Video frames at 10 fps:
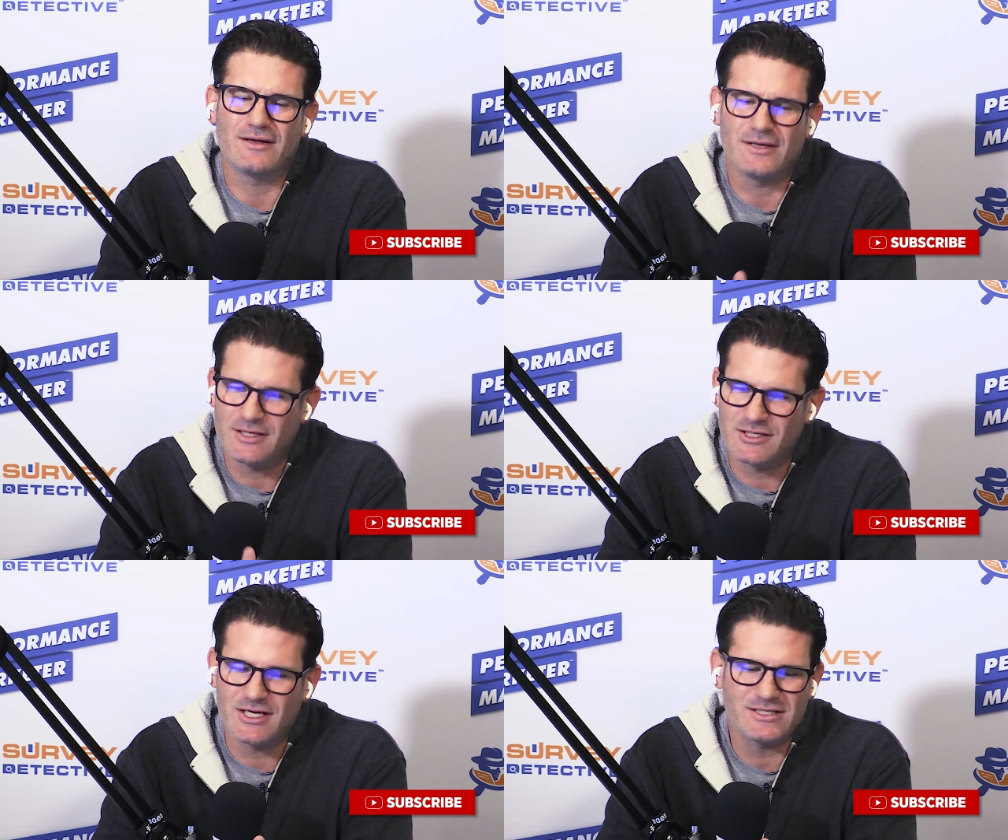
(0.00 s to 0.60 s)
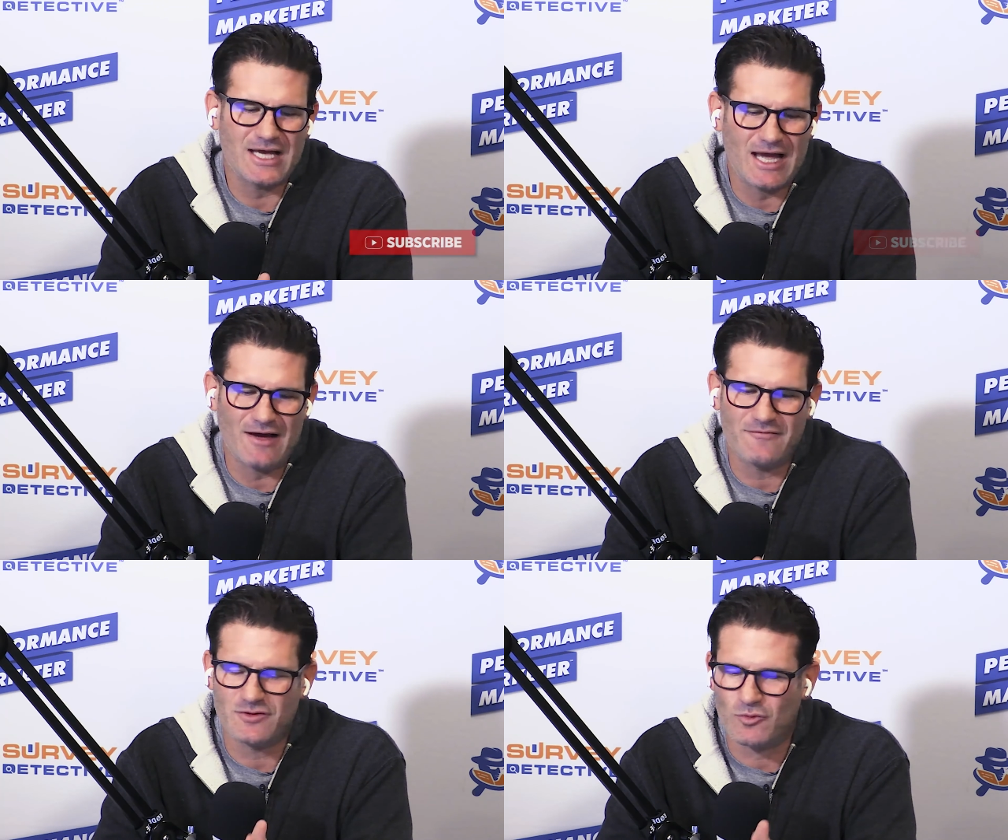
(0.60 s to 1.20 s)
You just
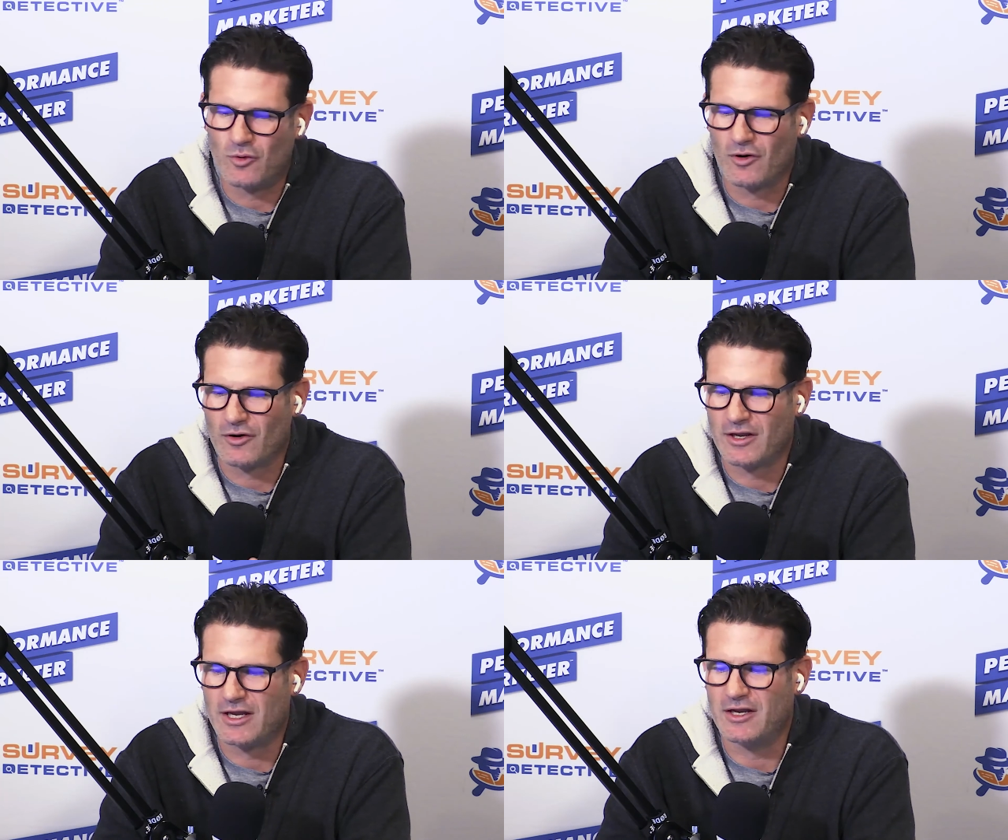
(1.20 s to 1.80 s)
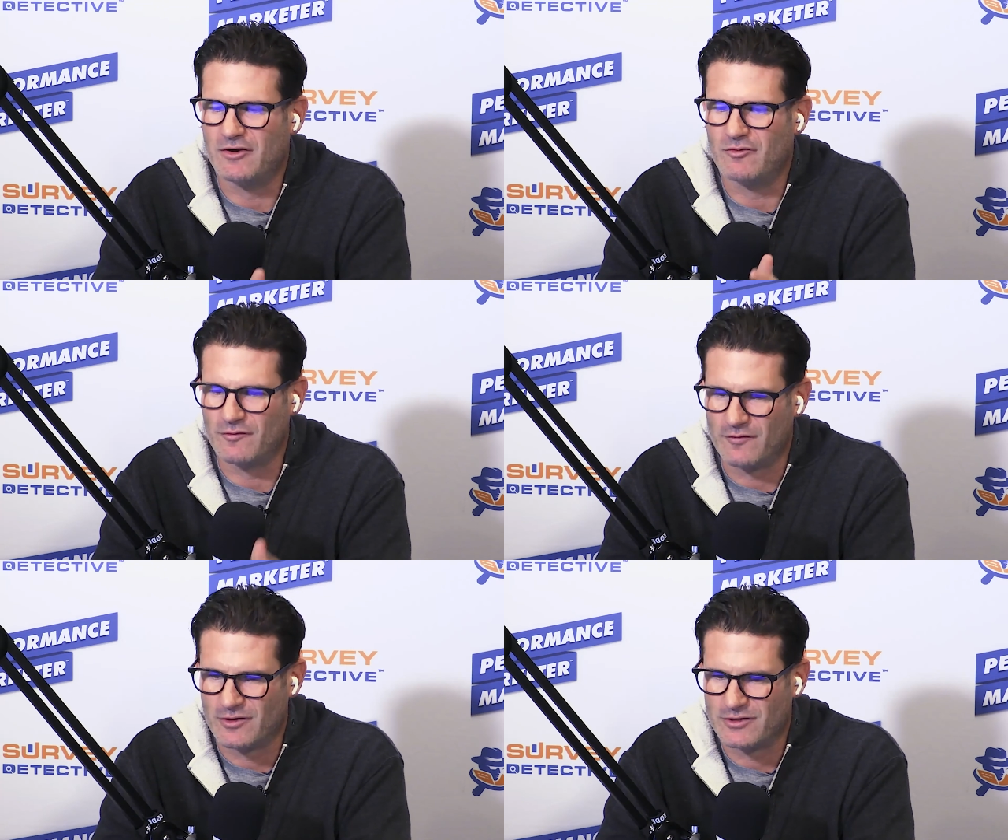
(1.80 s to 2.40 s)
have to work in
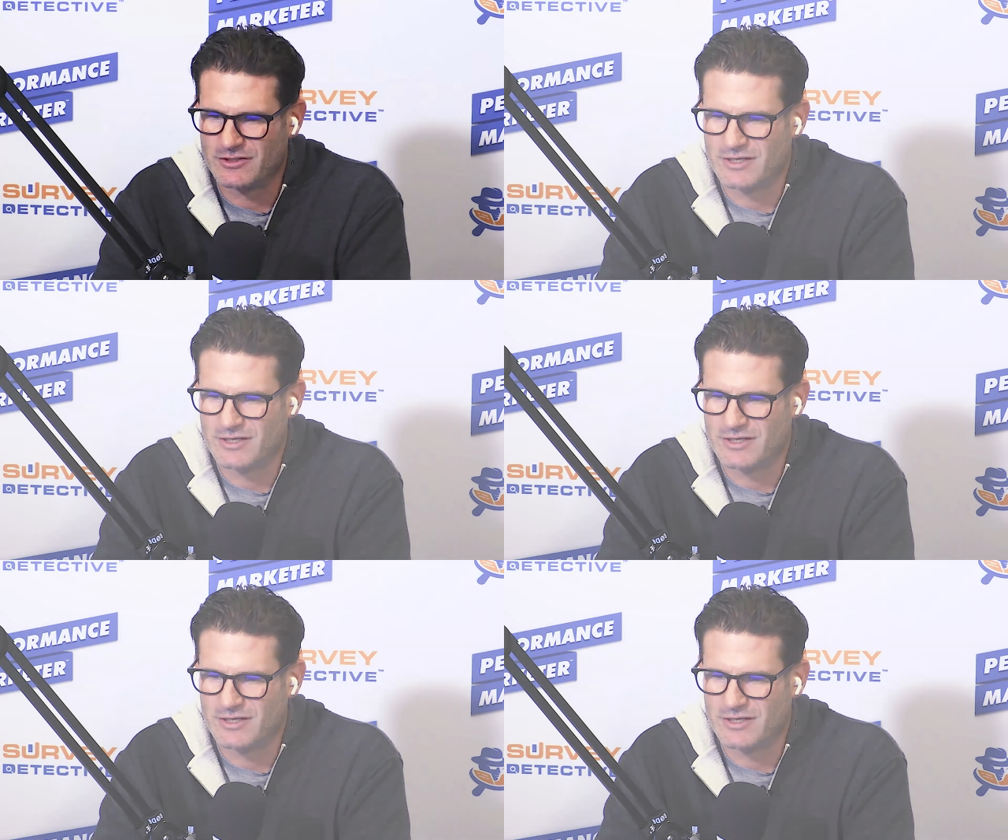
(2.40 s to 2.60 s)
reverse.